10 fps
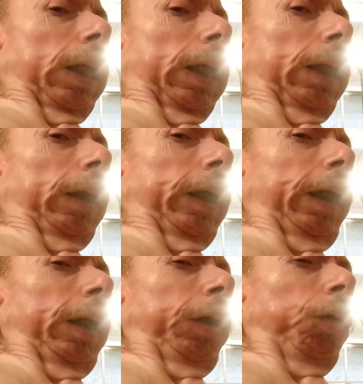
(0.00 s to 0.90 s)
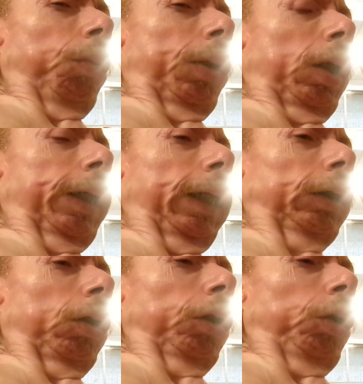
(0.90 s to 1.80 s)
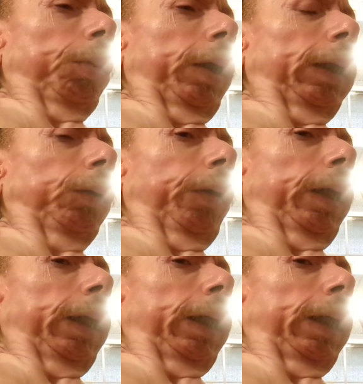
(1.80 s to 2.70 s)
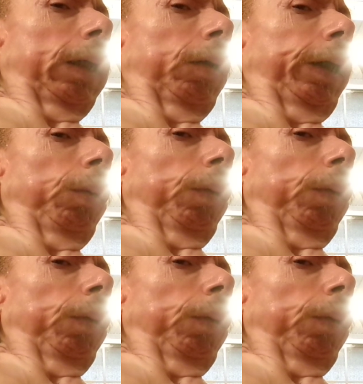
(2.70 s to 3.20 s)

They do a podcast called Supernatural Then and Now,